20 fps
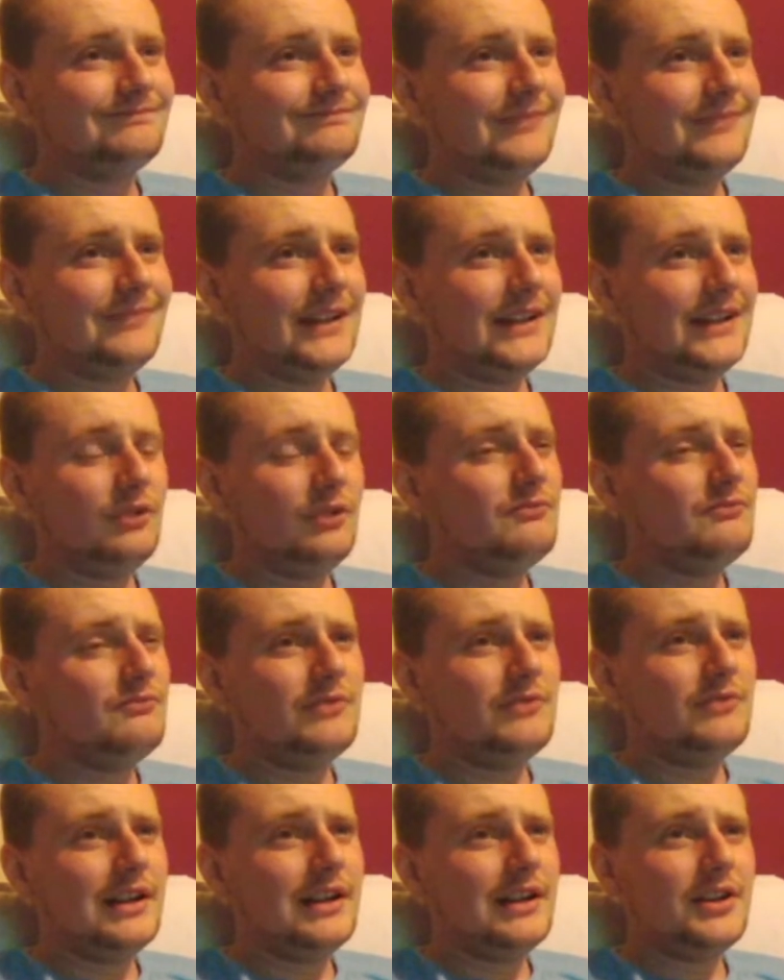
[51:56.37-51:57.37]
I don't
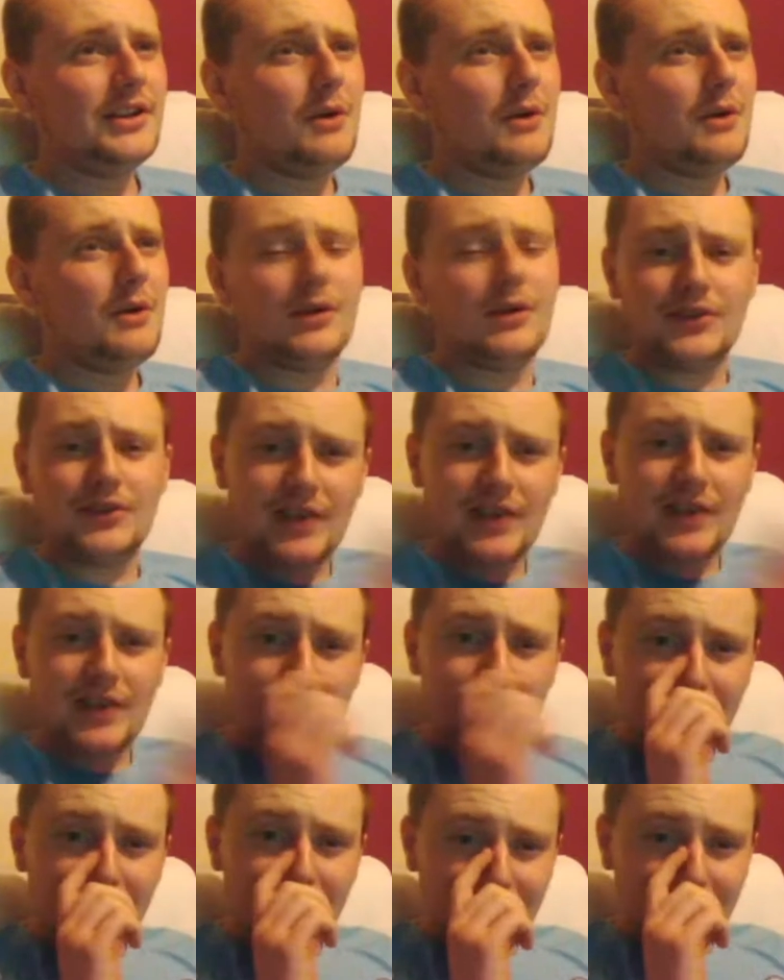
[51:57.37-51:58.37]
really know what to say
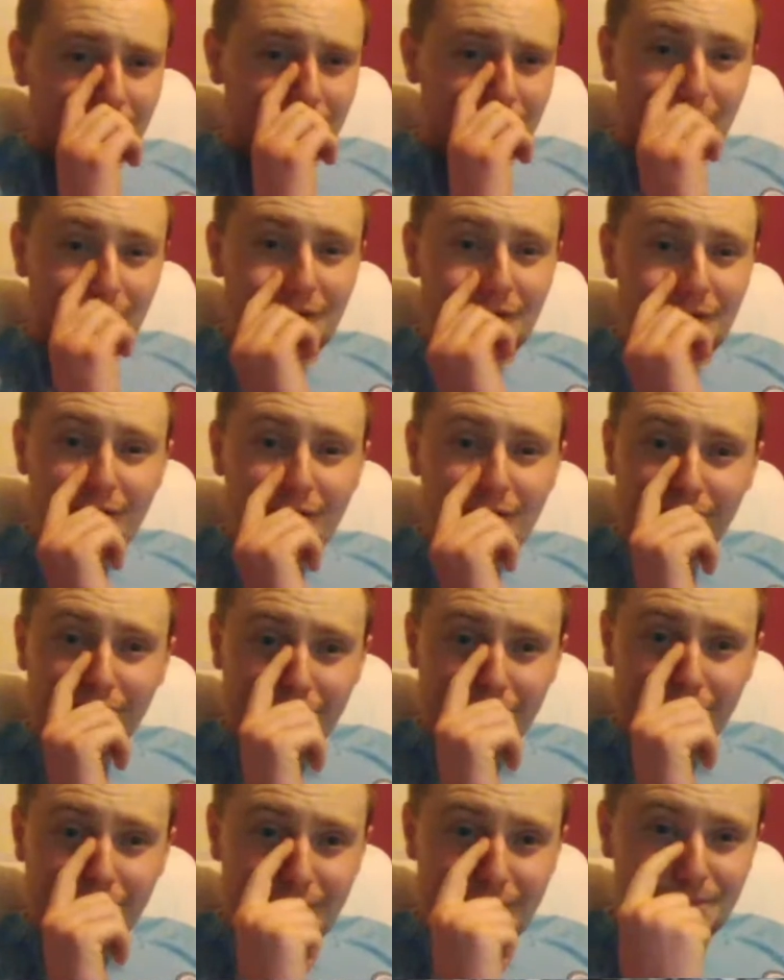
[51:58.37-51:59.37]
other than it's been a
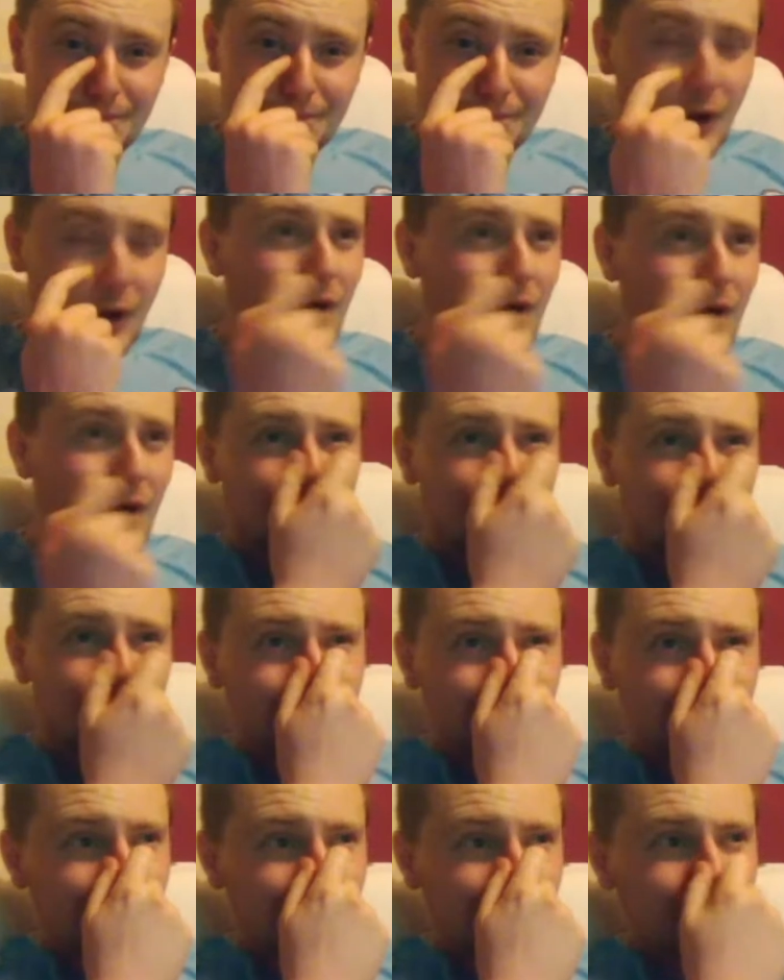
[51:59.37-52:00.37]
really poor
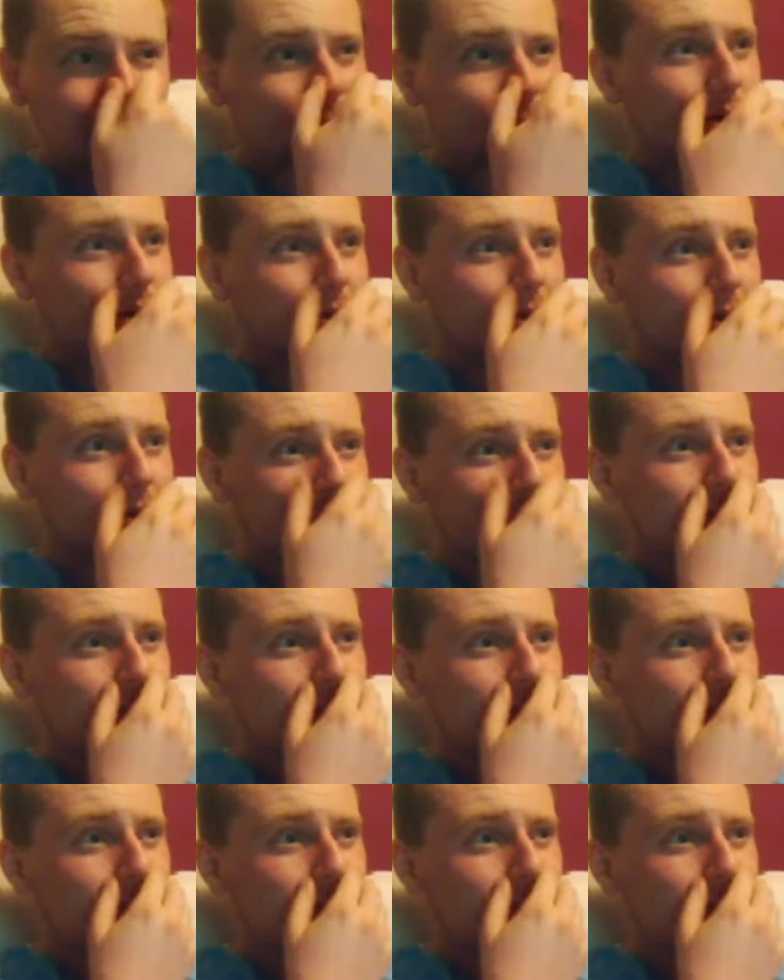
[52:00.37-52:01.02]
first half, Blues.